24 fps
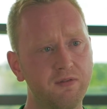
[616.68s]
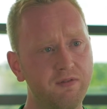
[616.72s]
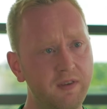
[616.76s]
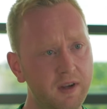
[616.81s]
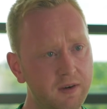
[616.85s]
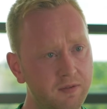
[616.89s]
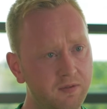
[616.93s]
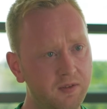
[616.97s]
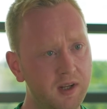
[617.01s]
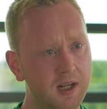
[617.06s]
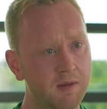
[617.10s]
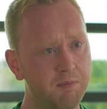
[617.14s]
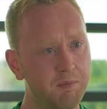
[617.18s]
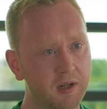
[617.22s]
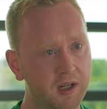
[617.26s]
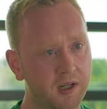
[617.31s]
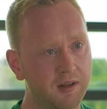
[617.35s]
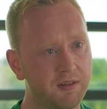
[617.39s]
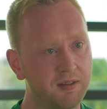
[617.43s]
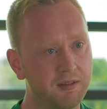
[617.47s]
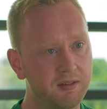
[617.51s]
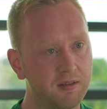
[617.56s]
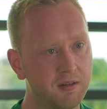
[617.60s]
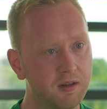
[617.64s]
15
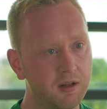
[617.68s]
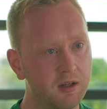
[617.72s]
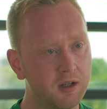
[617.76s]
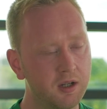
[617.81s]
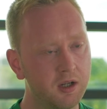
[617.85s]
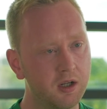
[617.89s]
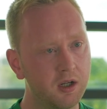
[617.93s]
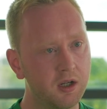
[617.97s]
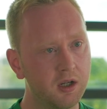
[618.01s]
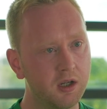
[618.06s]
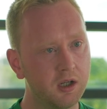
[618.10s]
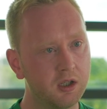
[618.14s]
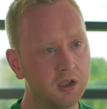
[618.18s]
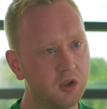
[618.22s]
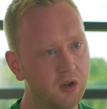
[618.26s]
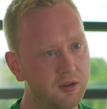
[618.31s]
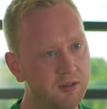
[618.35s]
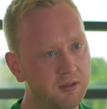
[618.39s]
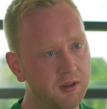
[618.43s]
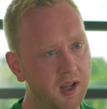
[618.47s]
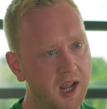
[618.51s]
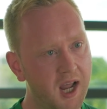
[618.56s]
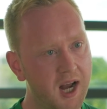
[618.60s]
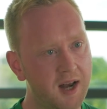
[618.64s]
minutes
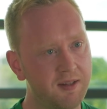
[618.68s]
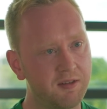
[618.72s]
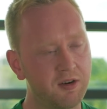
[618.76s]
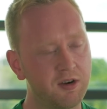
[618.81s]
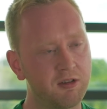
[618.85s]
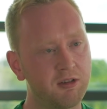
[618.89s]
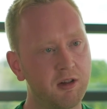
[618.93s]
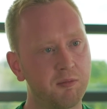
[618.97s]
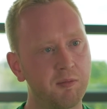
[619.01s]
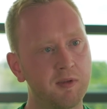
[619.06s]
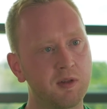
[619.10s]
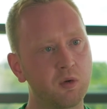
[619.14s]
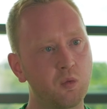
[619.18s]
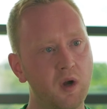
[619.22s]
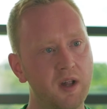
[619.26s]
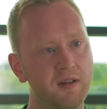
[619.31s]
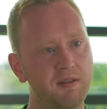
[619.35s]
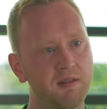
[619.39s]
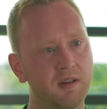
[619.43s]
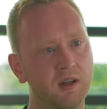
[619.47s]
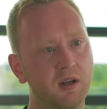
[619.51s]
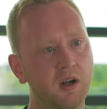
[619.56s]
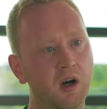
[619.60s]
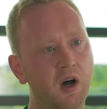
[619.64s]
just to answer someone's
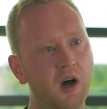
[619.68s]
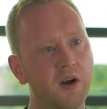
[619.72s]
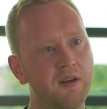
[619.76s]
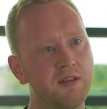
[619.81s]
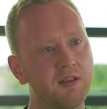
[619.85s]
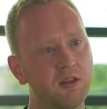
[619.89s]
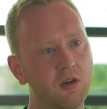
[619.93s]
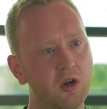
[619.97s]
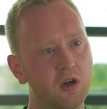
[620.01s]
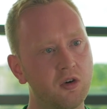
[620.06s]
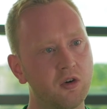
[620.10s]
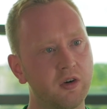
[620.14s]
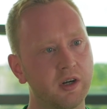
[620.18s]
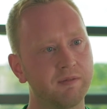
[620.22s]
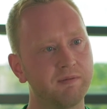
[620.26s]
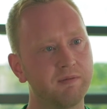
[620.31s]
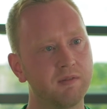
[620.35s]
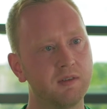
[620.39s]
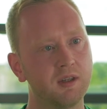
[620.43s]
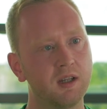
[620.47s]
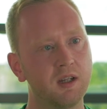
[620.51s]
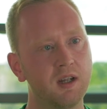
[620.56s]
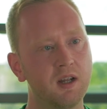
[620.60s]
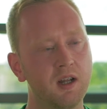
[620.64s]
question on stuttering.
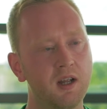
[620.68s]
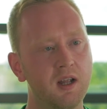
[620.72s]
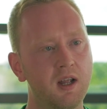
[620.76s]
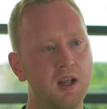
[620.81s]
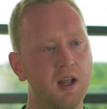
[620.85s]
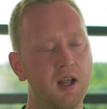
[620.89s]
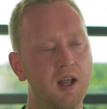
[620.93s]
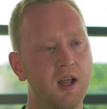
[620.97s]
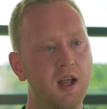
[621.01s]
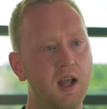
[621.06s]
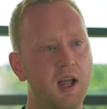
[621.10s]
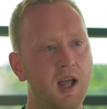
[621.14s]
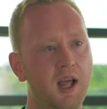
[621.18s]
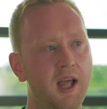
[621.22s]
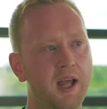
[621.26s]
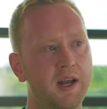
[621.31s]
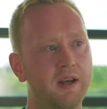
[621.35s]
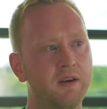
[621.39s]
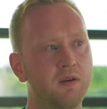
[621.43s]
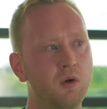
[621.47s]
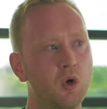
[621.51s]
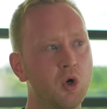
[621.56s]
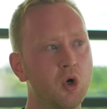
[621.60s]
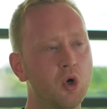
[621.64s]

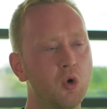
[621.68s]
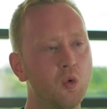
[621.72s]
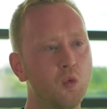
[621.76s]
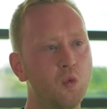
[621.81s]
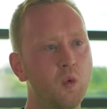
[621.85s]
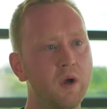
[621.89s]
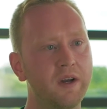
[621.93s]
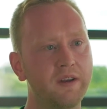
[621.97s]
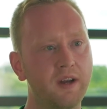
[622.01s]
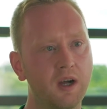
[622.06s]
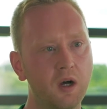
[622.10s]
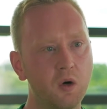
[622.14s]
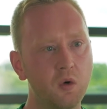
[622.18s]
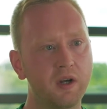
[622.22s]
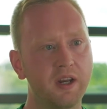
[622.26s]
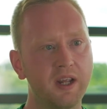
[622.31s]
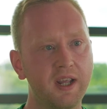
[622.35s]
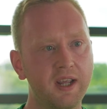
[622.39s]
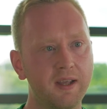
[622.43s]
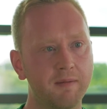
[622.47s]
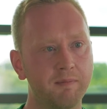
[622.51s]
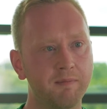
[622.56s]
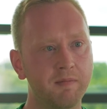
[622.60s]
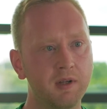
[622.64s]
And without
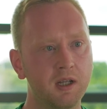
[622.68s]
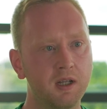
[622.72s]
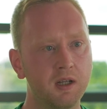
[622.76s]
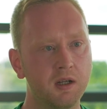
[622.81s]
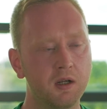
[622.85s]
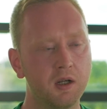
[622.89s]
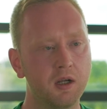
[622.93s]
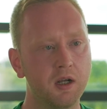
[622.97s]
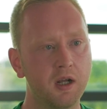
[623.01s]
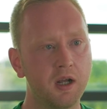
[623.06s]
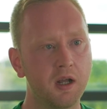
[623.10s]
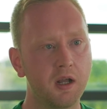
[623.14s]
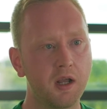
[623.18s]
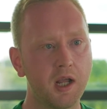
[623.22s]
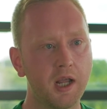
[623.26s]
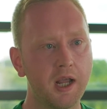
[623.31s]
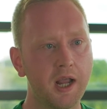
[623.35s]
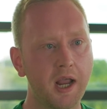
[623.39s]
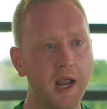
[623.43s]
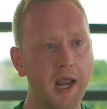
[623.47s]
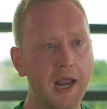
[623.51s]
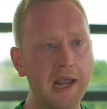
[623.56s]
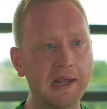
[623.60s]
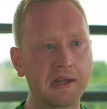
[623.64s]
him,
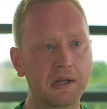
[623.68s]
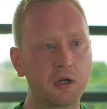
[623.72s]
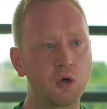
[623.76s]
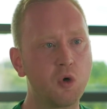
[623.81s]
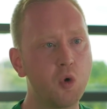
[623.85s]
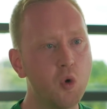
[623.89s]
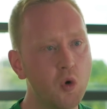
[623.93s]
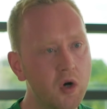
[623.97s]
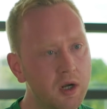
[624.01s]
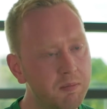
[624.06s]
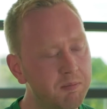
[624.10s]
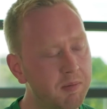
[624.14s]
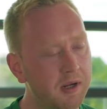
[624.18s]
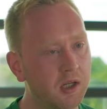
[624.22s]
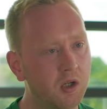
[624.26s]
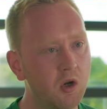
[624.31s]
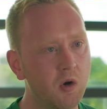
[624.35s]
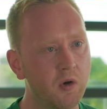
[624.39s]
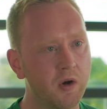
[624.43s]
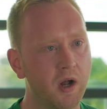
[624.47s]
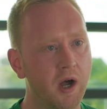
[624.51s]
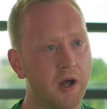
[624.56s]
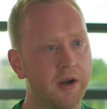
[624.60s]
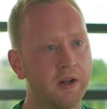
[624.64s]
it couldn't be
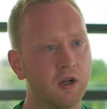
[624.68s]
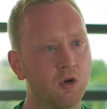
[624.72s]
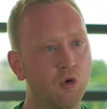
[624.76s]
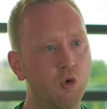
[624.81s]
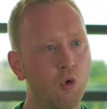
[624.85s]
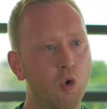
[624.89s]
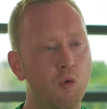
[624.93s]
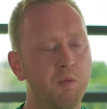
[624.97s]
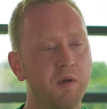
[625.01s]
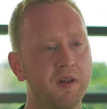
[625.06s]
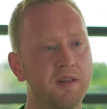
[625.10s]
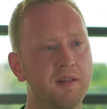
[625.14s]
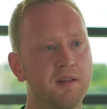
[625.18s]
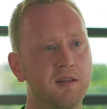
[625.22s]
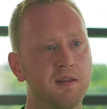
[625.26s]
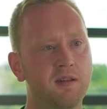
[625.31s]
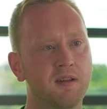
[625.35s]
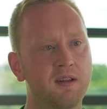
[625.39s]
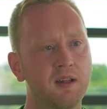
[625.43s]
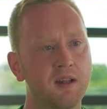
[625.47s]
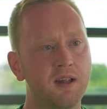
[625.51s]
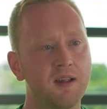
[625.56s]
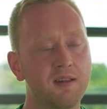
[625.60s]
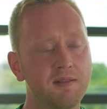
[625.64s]
done on a global
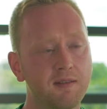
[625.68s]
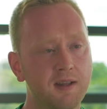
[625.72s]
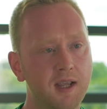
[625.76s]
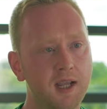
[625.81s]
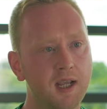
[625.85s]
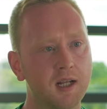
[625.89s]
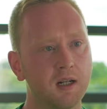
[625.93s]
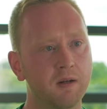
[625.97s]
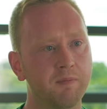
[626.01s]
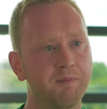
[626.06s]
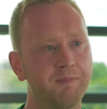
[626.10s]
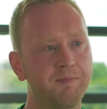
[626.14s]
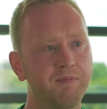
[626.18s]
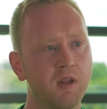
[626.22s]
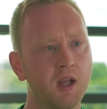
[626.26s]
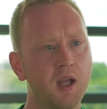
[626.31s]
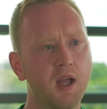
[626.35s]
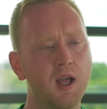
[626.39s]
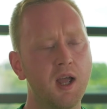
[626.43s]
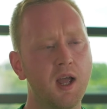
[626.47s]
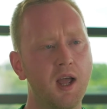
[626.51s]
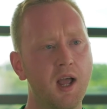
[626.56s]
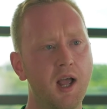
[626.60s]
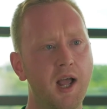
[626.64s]
scale.
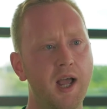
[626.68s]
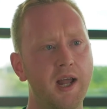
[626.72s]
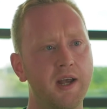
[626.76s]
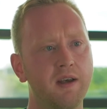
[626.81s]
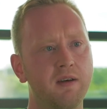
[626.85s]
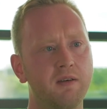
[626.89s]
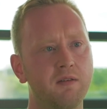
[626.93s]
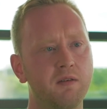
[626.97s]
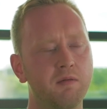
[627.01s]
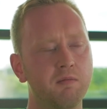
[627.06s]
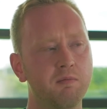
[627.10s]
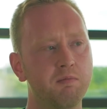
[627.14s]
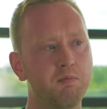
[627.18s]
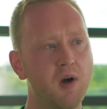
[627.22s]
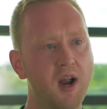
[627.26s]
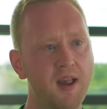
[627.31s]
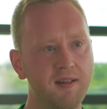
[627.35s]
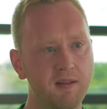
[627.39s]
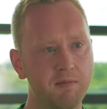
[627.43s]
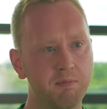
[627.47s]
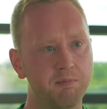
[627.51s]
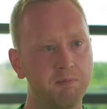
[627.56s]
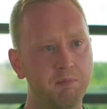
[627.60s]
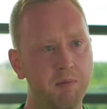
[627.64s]
And
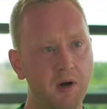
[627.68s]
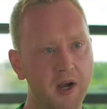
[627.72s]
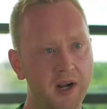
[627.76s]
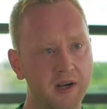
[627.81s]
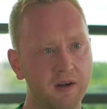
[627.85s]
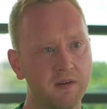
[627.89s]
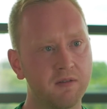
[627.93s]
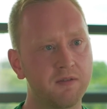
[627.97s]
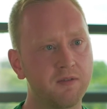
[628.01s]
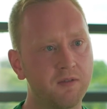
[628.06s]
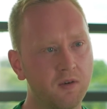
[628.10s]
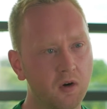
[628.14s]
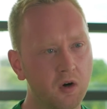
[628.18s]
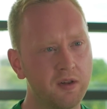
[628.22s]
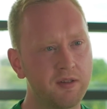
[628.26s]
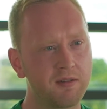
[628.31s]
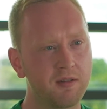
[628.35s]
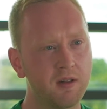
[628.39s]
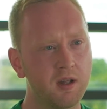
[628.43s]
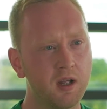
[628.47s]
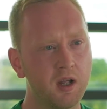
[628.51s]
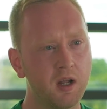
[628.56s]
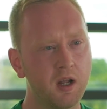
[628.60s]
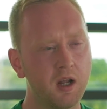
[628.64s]
President Biden, for
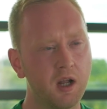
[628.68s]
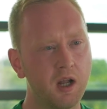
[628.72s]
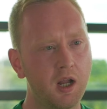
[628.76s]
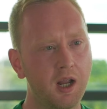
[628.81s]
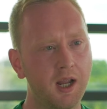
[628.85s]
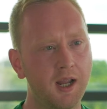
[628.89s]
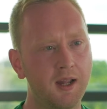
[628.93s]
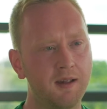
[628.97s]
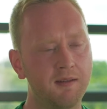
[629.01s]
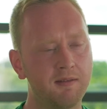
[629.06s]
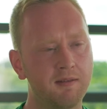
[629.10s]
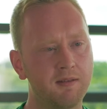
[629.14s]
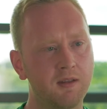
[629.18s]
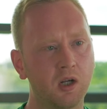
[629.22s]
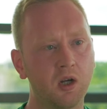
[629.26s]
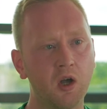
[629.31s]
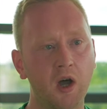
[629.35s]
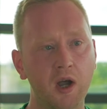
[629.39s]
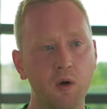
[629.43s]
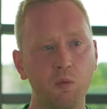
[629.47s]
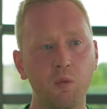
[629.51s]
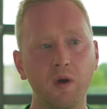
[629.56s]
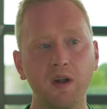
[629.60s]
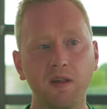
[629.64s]
us, is the
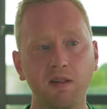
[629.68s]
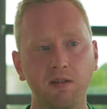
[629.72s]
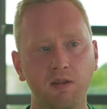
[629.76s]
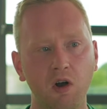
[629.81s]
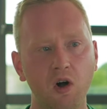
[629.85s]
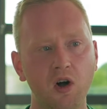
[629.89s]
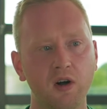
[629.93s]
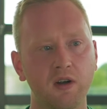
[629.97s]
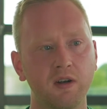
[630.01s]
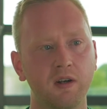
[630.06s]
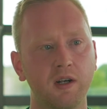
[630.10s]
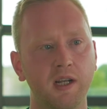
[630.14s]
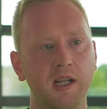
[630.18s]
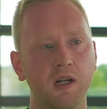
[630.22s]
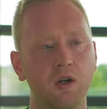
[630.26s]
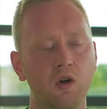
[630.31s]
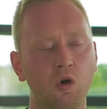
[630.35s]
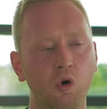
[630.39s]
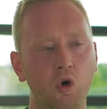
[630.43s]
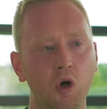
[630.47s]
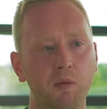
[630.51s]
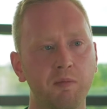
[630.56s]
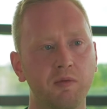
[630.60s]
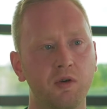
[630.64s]
guy we certainly
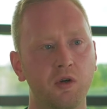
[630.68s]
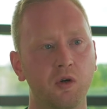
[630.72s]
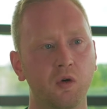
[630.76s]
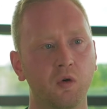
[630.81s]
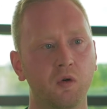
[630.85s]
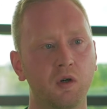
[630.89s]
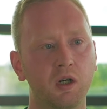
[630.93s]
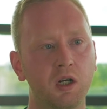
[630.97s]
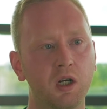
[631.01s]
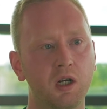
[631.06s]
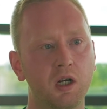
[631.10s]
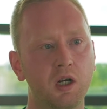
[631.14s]
look up to,